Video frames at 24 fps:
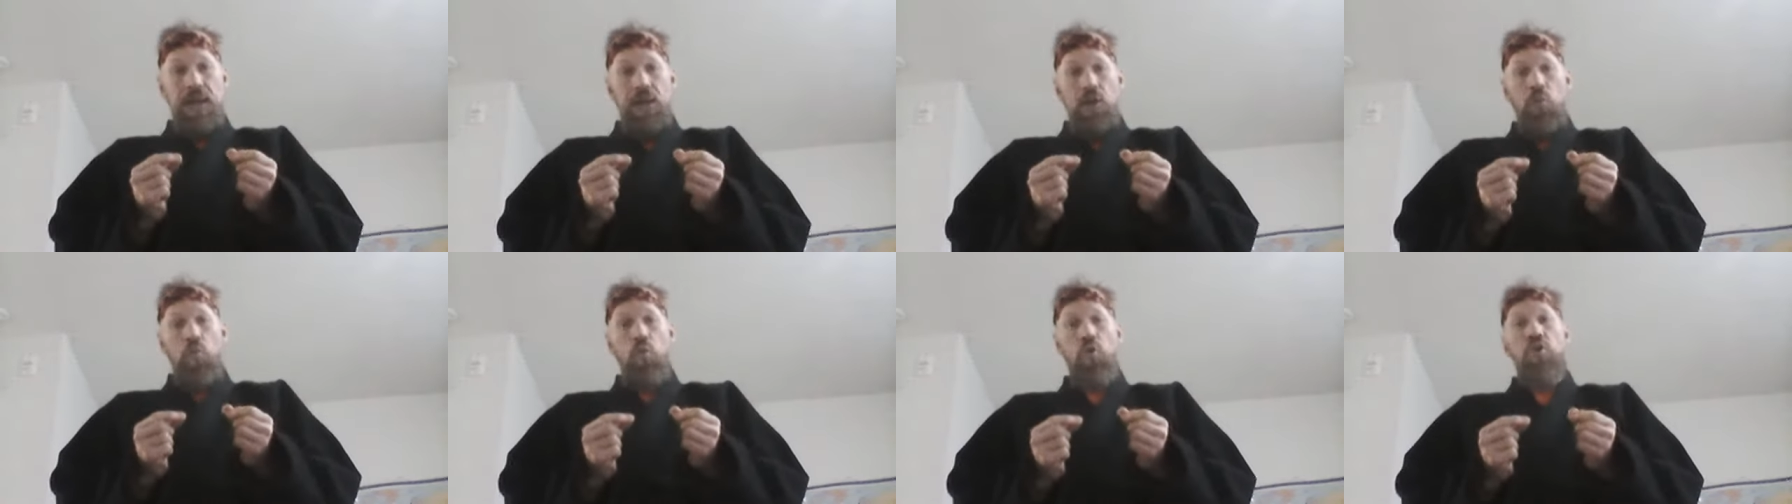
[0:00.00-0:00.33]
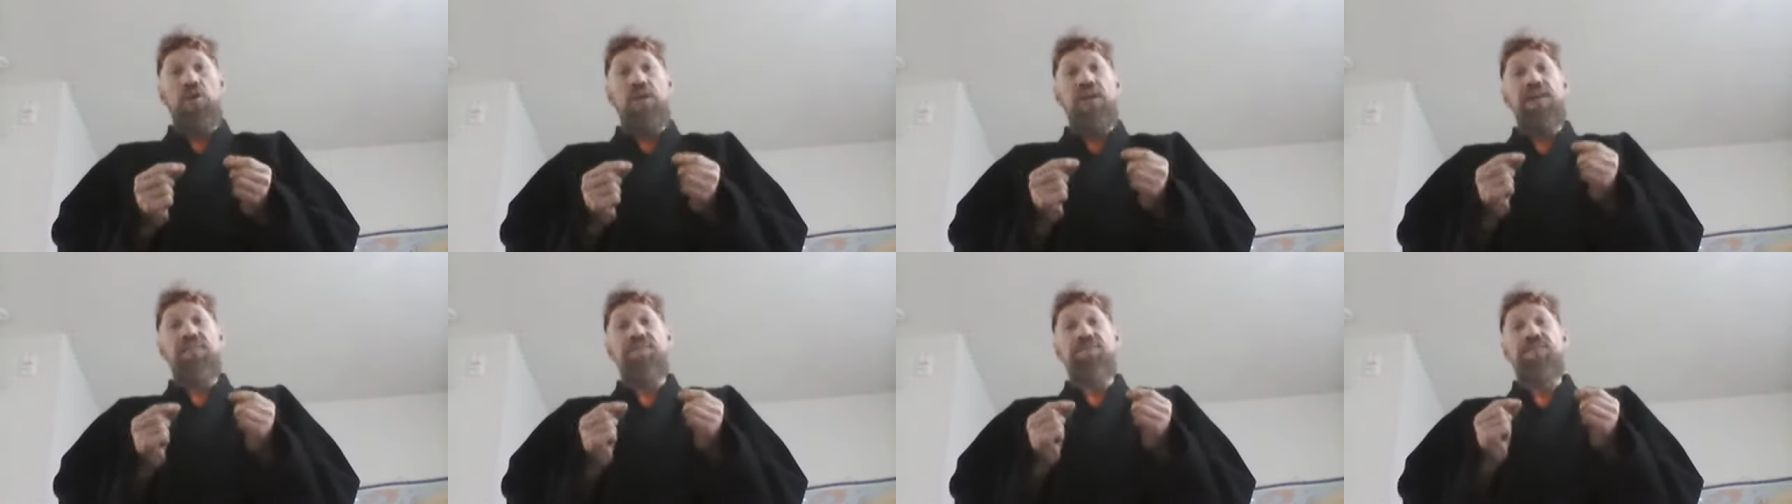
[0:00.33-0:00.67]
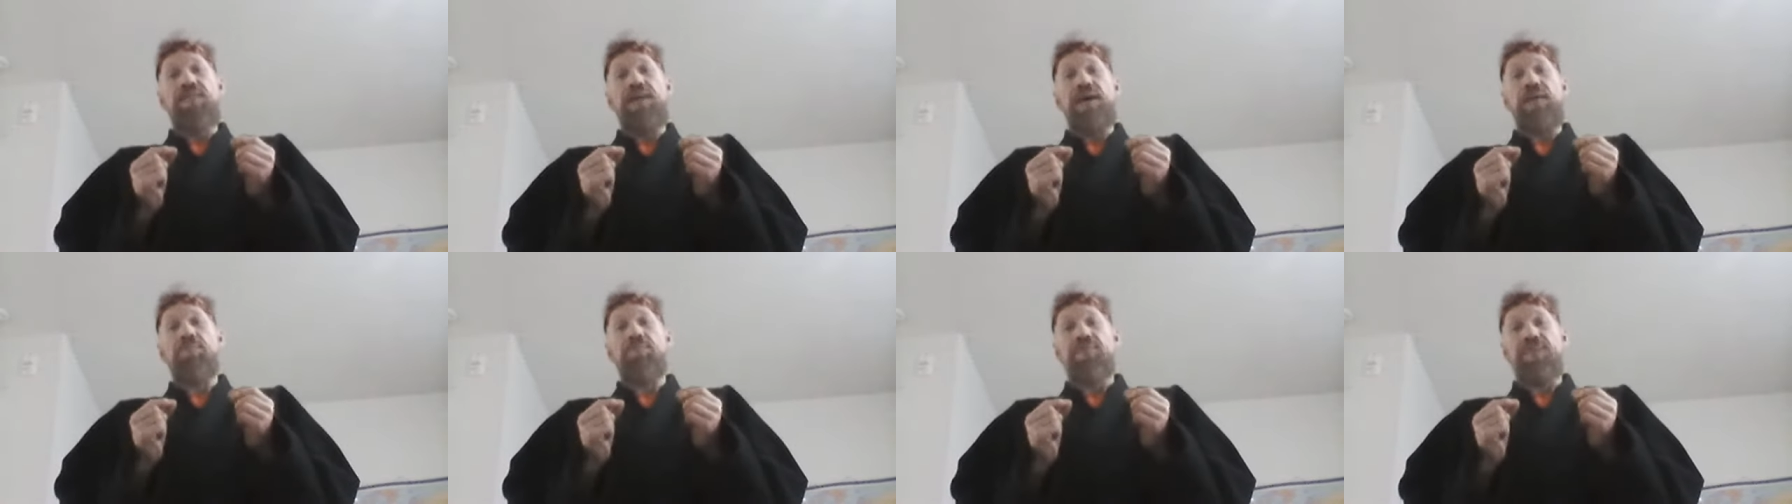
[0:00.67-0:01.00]
will give
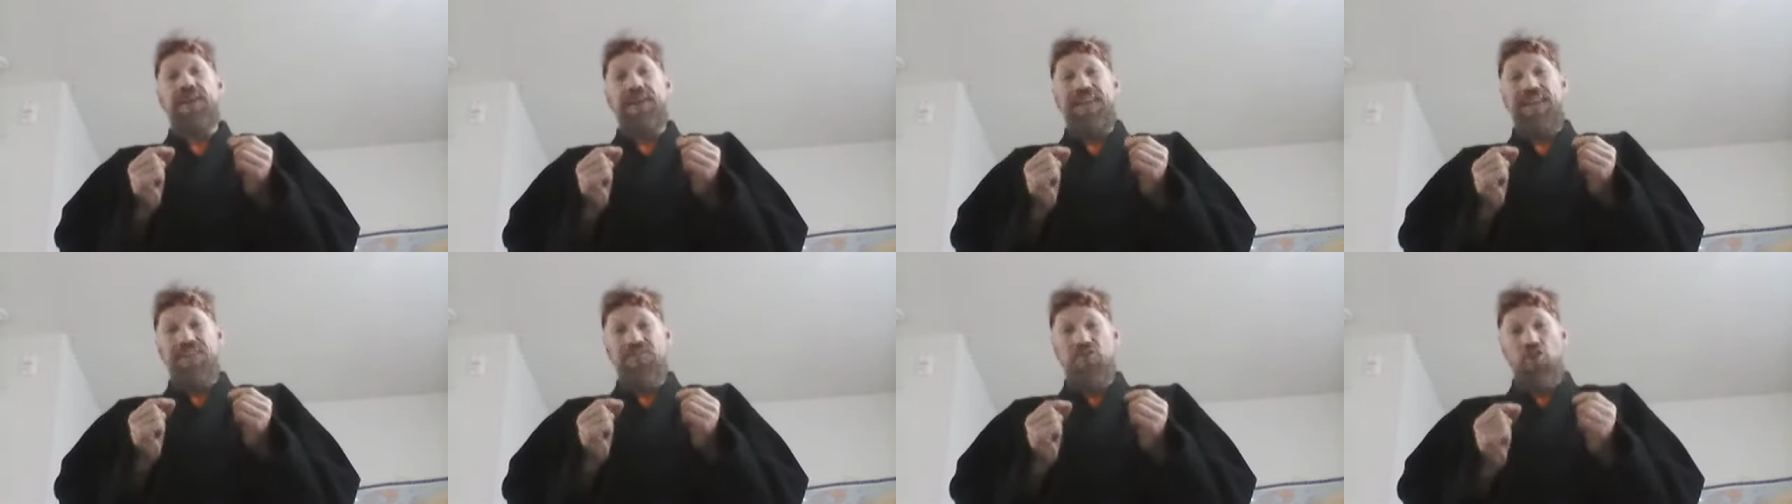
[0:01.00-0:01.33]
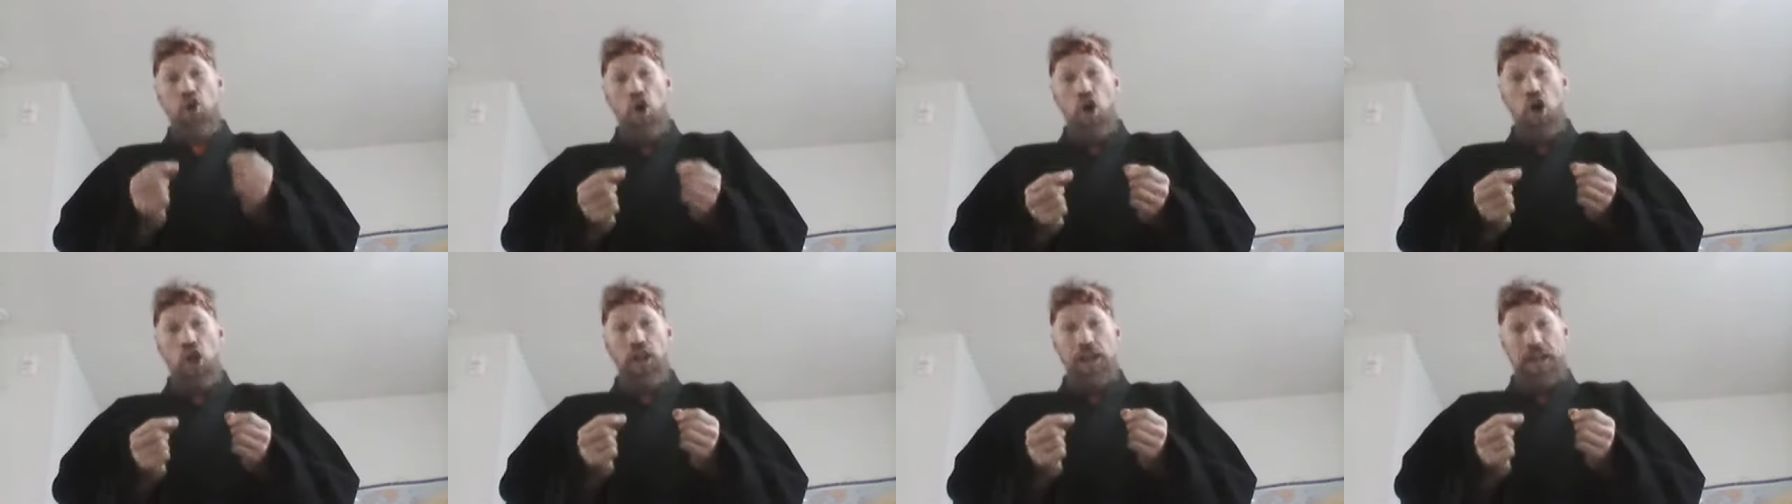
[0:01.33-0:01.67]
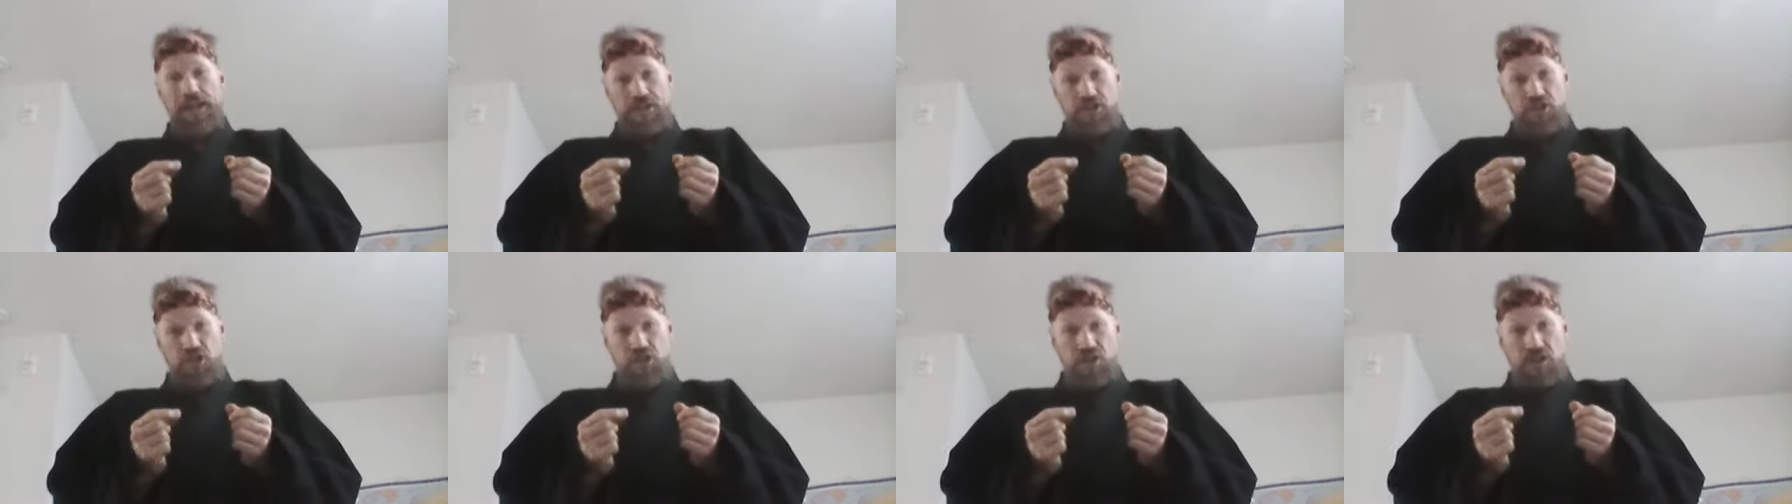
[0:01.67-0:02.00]
them the
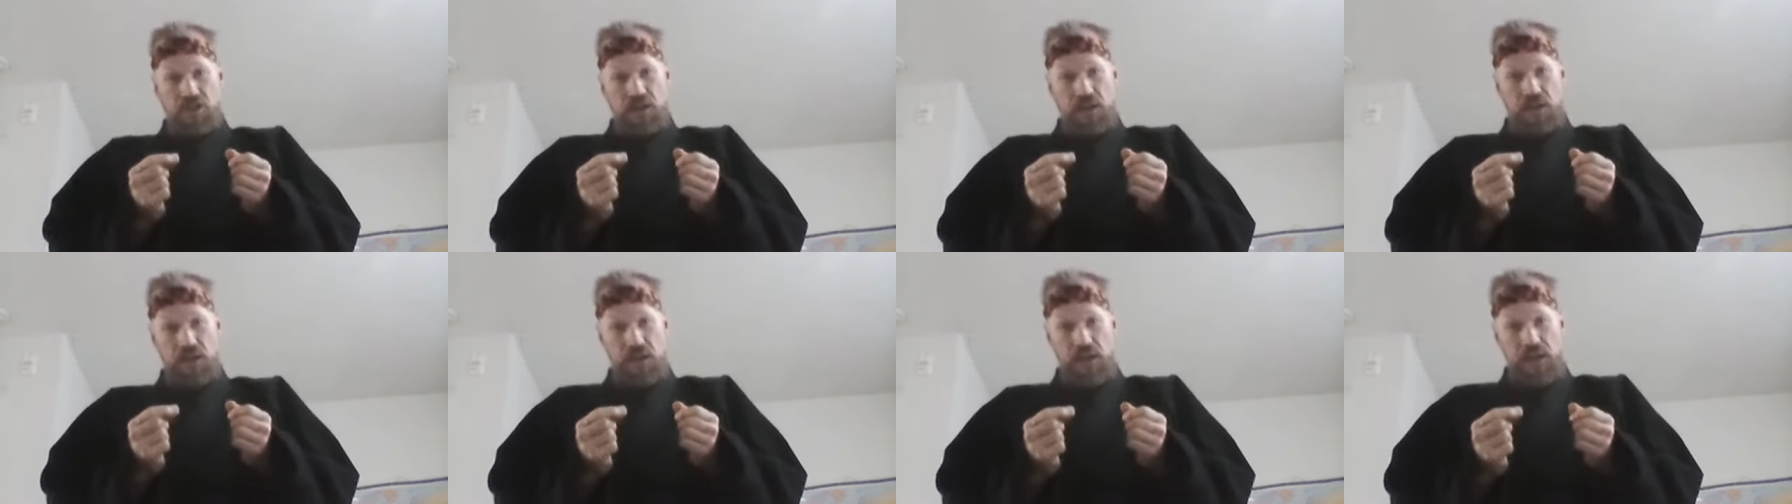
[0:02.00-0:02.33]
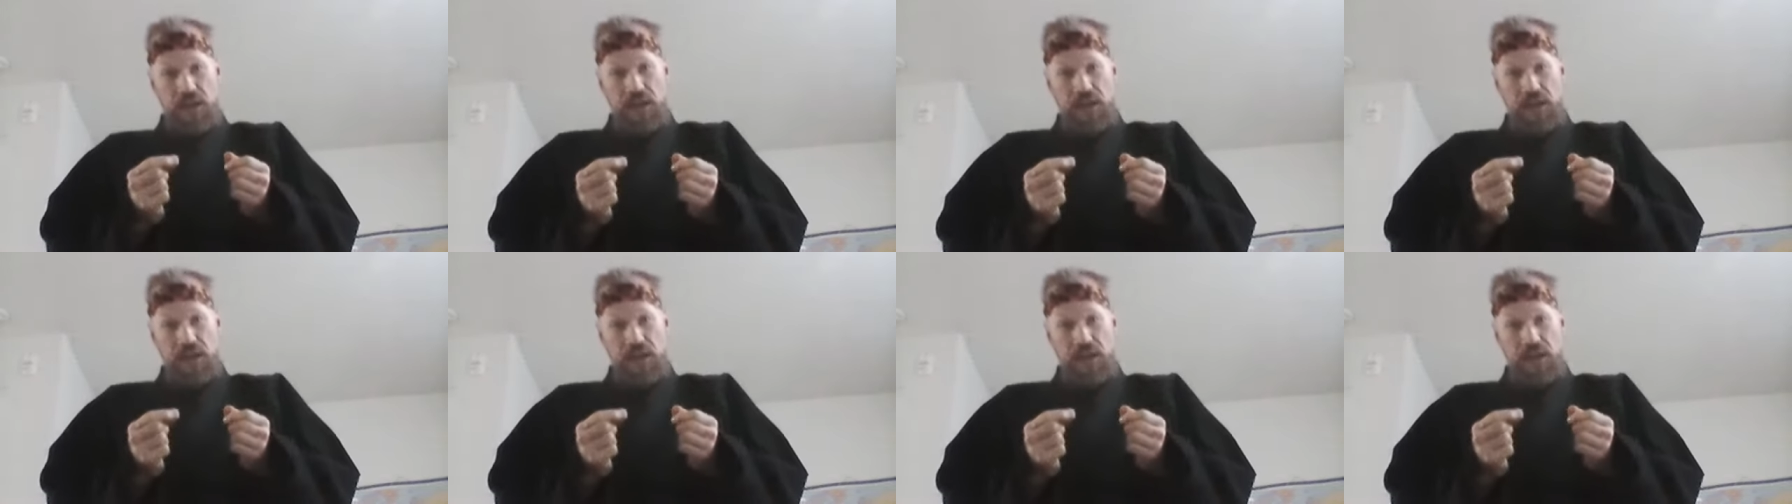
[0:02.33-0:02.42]
knowledge